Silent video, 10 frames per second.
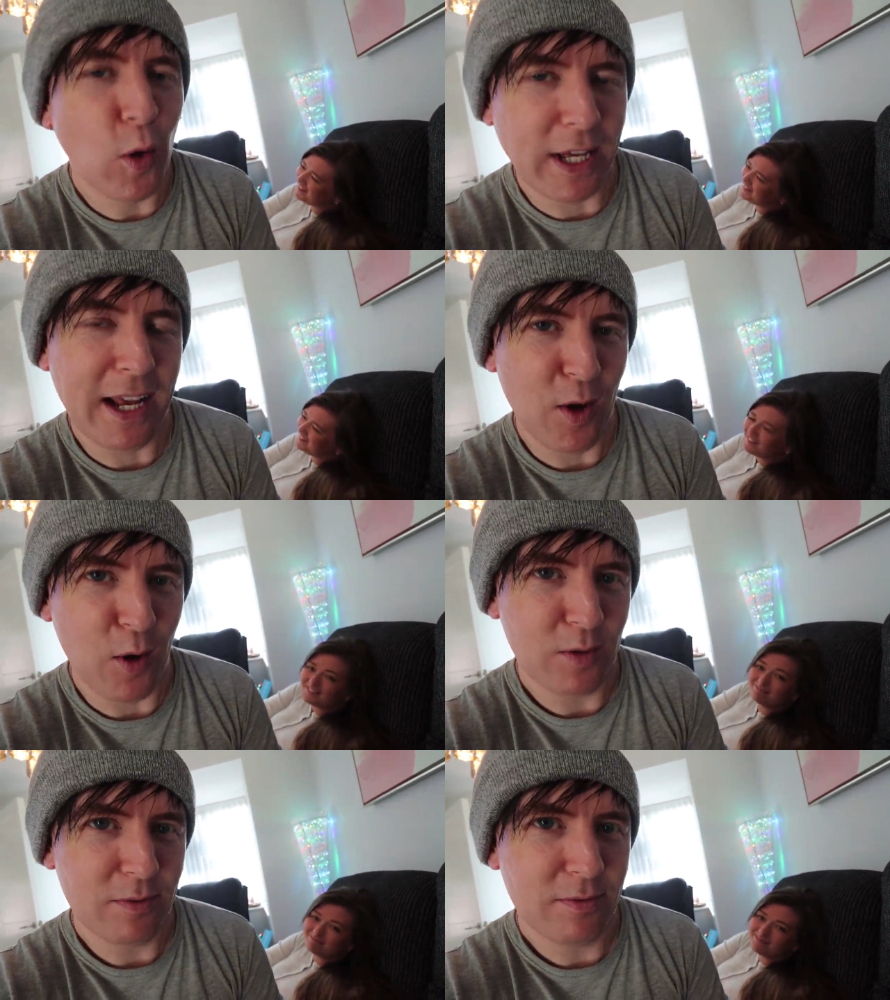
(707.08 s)
Speaker 1: all day
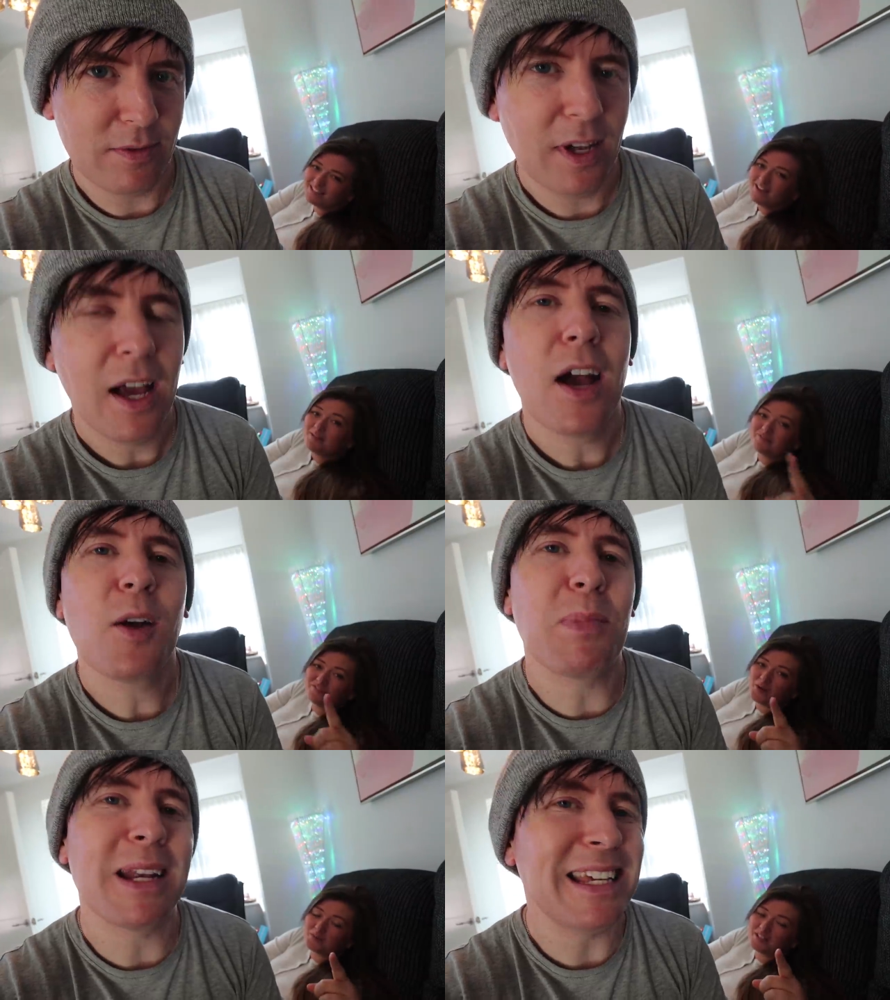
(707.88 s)
long.
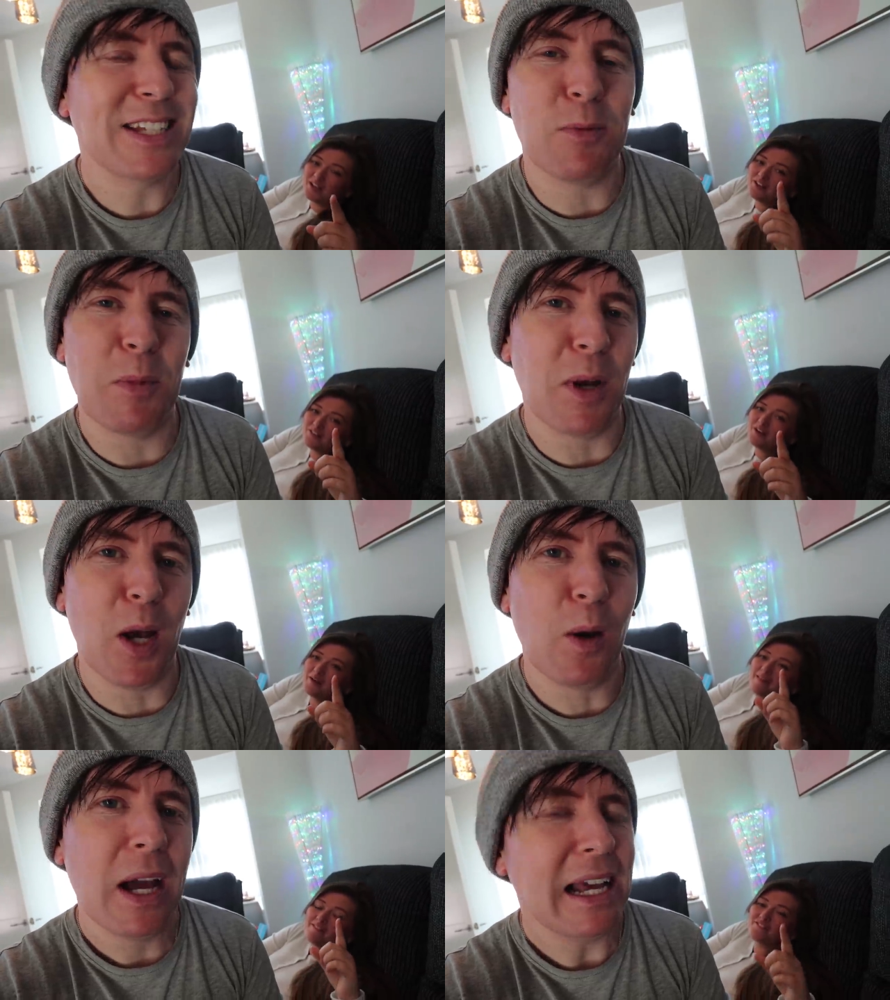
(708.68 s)
Phone, Please comment
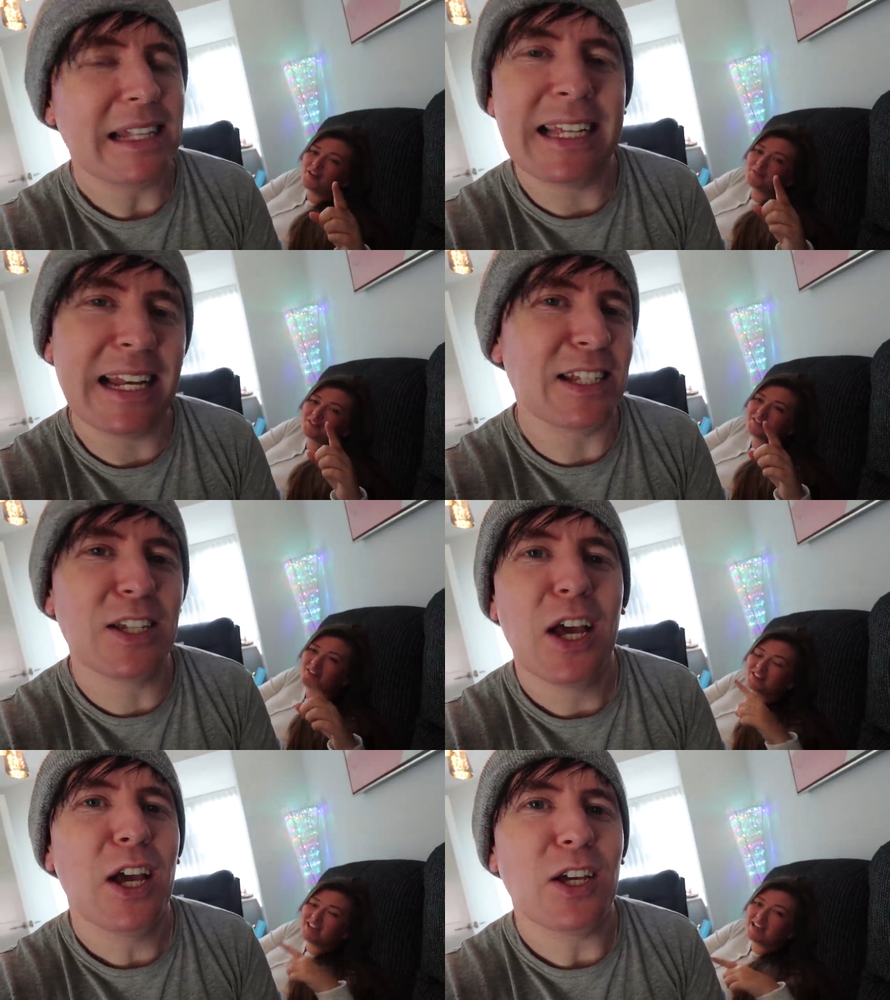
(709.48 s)
below and tell
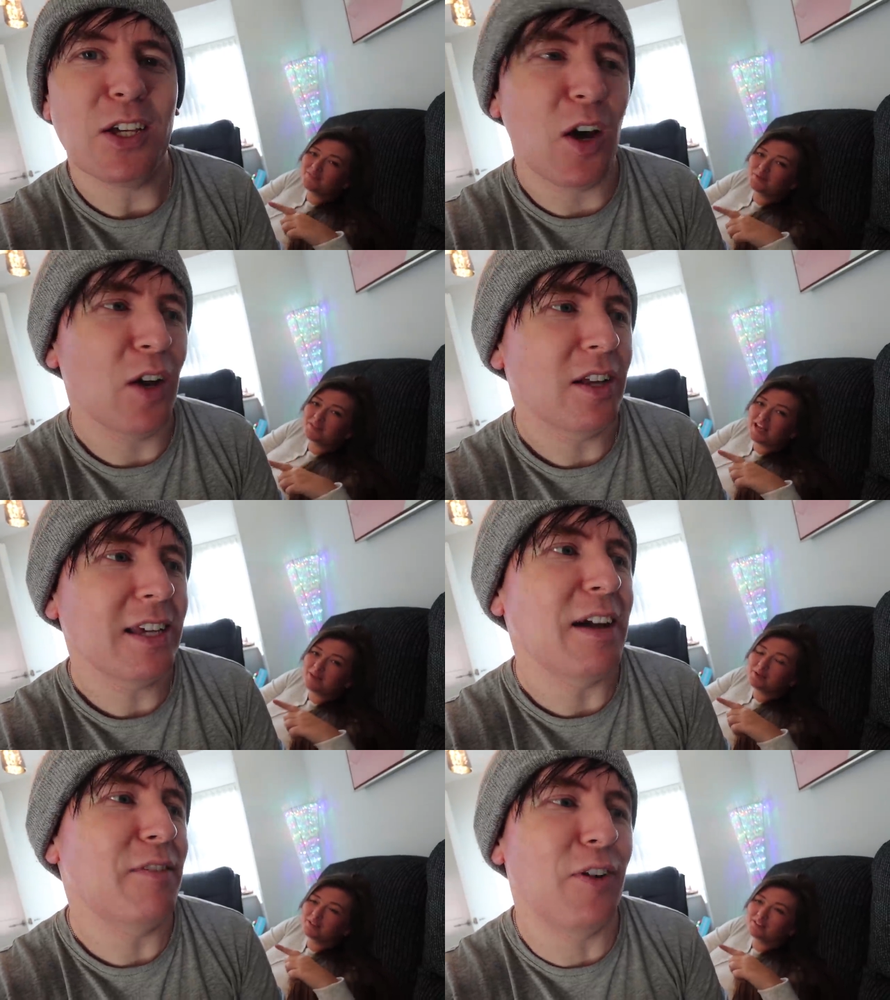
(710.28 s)
us, y'all.
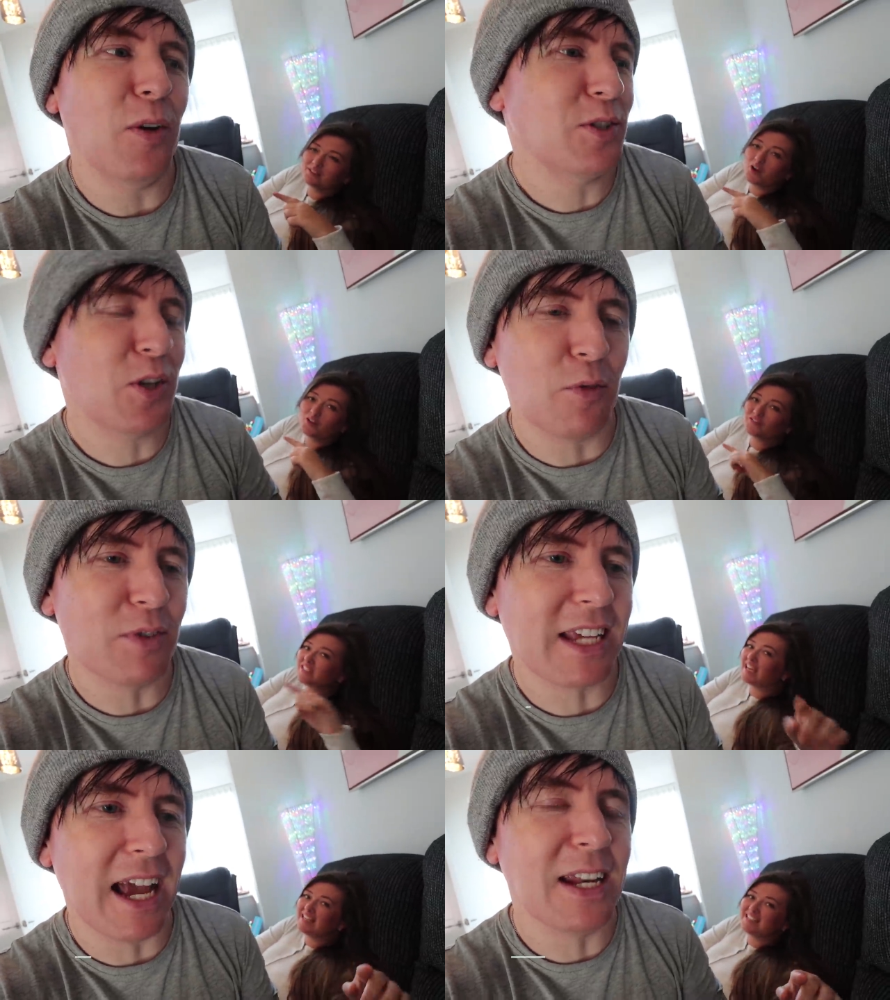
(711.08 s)
Yeah, phones are
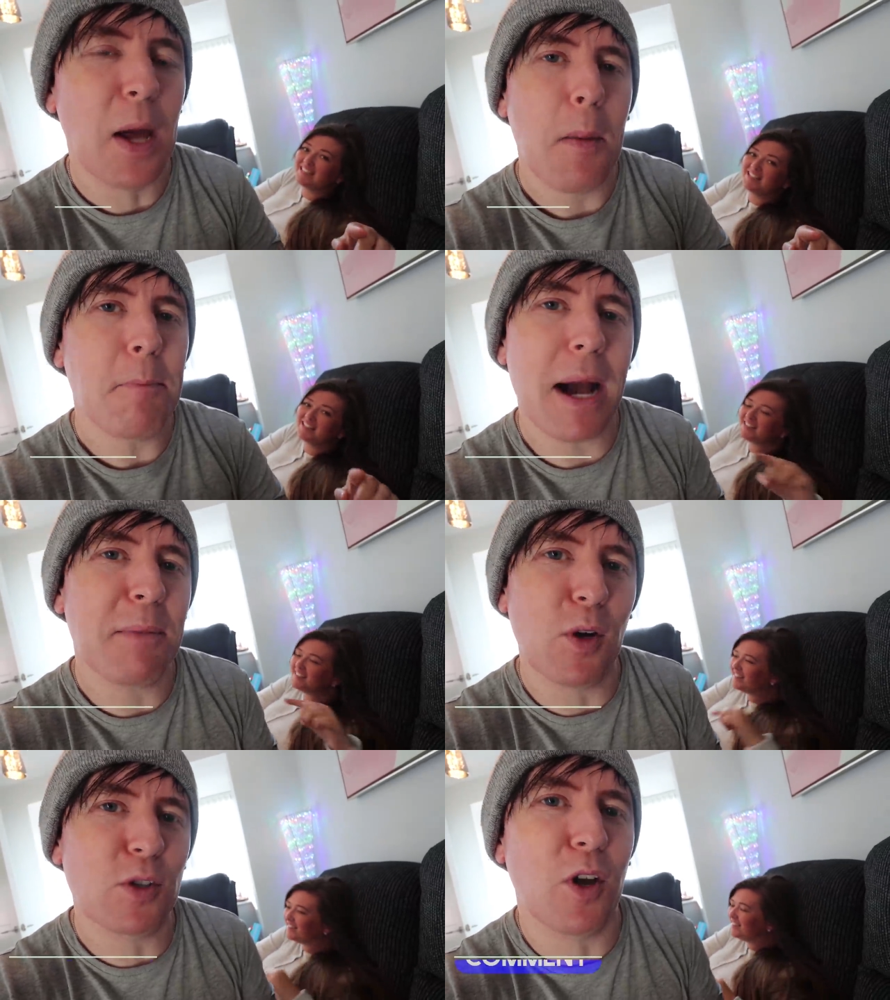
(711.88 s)
confiscated,
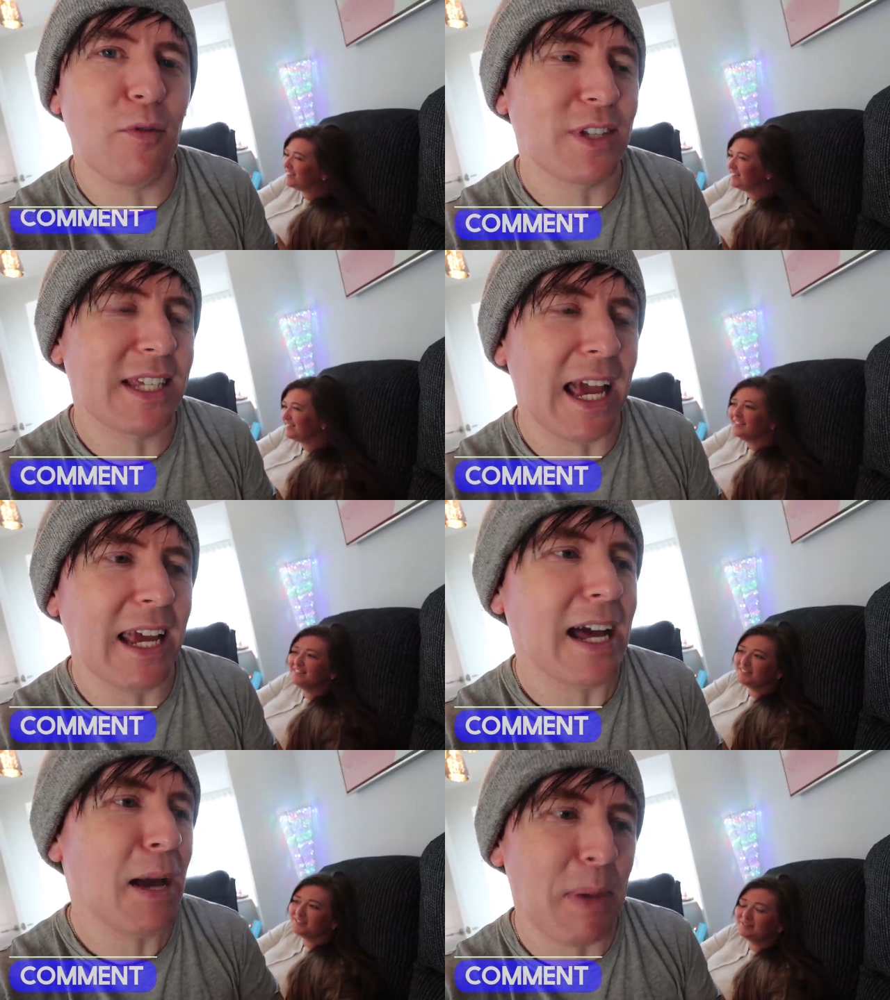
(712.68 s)
MacBooks
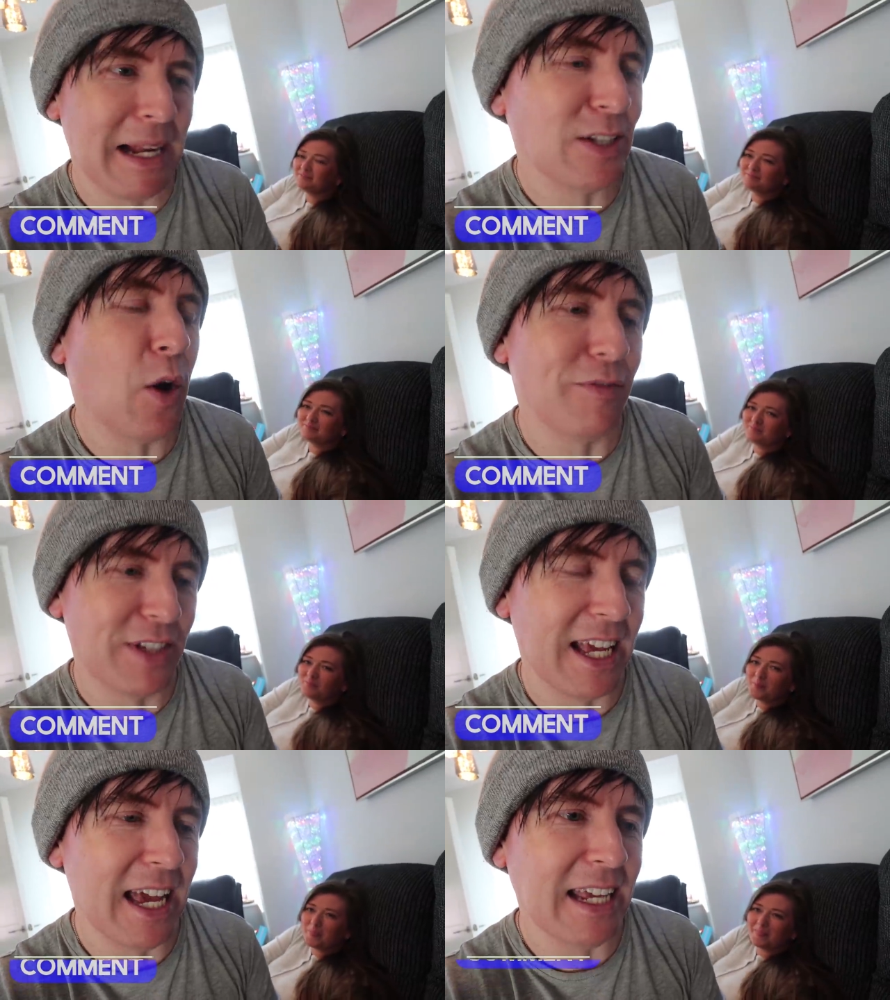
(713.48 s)
confiscated, iPads
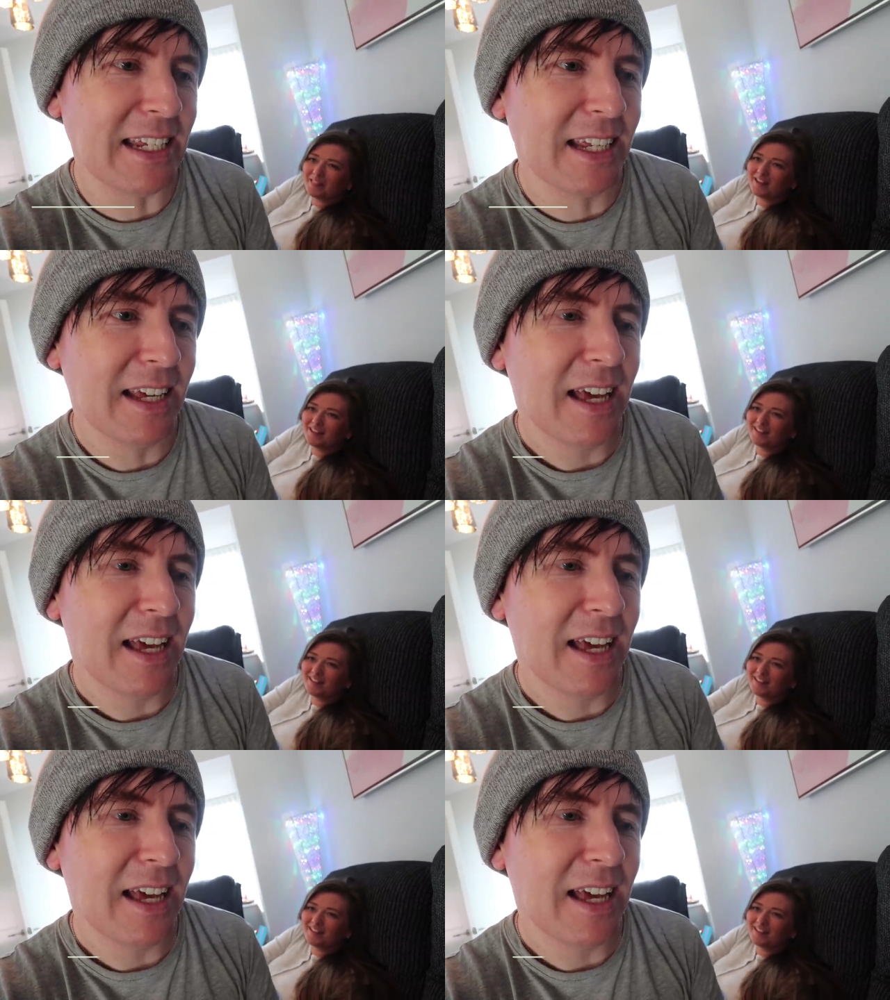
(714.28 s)
confiscated.